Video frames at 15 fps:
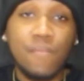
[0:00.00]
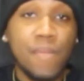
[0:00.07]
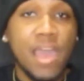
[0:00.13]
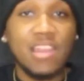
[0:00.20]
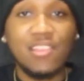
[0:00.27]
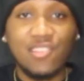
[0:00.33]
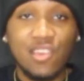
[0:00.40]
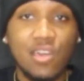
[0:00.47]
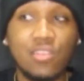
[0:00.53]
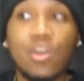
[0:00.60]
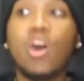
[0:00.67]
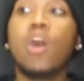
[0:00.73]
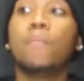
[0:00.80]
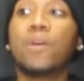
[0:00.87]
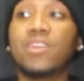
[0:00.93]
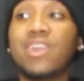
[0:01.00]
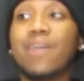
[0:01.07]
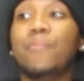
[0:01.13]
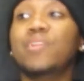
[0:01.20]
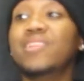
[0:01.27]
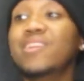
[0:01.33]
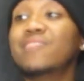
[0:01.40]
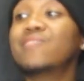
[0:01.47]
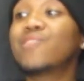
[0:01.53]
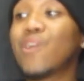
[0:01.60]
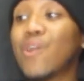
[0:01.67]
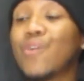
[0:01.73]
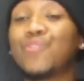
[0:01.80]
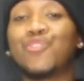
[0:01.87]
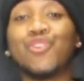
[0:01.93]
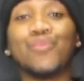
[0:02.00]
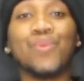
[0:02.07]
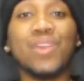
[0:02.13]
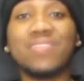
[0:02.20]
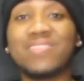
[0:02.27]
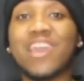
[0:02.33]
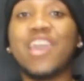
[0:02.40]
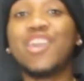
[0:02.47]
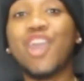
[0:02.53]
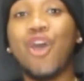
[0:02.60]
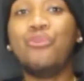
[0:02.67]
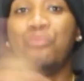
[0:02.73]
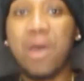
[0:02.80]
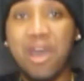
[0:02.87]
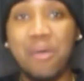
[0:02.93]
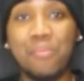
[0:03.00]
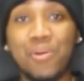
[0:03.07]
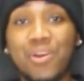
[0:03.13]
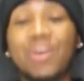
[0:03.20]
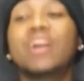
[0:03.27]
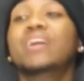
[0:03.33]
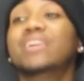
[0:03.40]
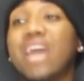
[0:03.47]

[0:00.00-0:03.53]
about each other. But yeah, when this girl sit up here and say, yo mama,